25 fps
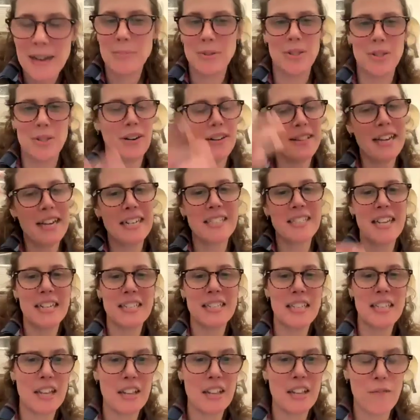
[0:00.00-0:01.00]
I'm sorry, that's
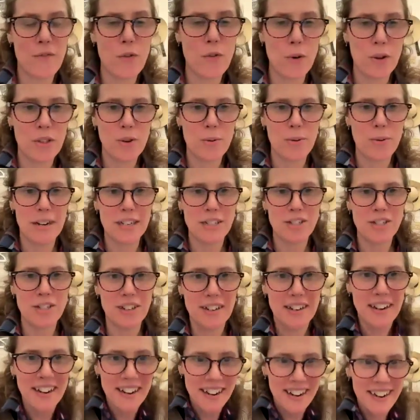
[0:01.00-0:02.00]
like the fourth
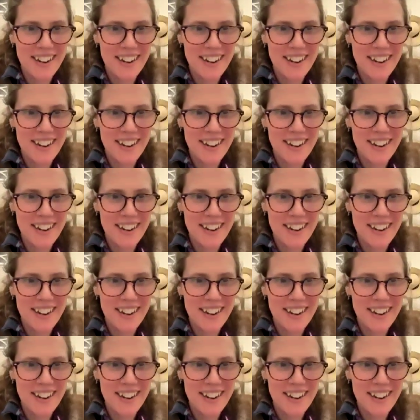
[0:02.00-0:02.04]
question.